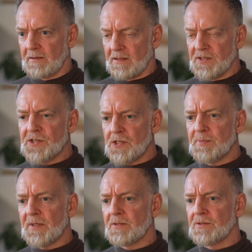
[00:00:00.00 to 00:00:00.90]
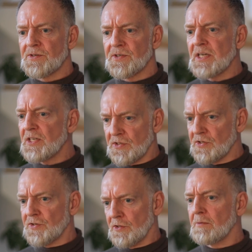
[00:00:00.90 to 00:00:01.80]
This is because these
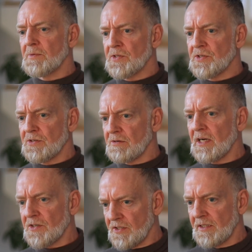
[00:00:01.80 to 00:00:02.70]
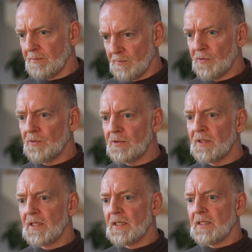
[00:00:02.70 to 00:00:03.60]
disturbances are actually more
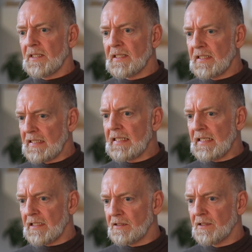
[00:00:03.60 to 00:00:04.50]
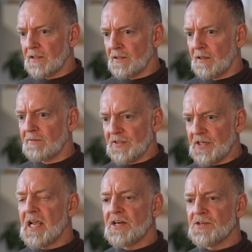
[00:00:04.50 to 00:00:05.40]
in need of
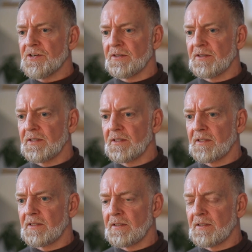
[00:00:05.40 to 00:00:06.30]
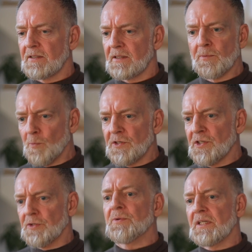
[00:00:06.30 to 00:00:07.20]
attention than what you're
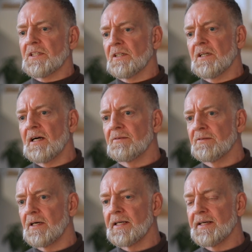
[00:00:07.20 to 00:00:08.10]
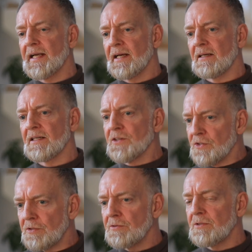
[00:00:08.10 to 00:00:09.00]
doing in your life right now. And
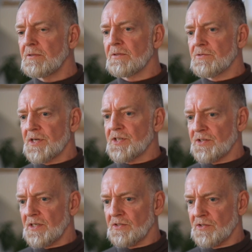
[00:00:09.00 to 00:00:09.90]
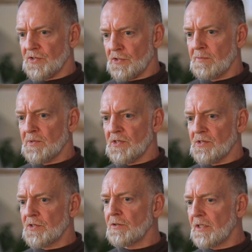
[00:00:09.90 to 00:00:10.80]
until you address these disturbances,
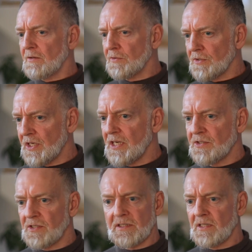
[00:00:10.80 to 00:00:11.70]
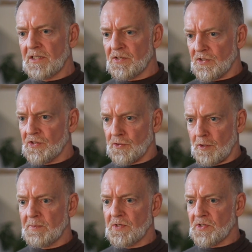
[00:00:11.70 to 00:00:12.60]
until you give your attention to these
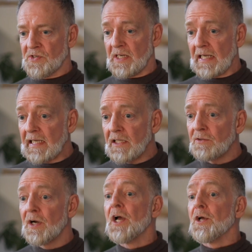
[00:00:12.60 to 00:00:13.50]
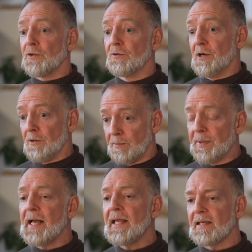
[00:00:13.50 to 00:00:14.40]
disturbances and heal your own
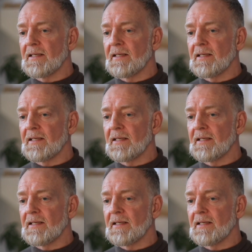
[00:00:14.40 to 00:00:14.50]
pain,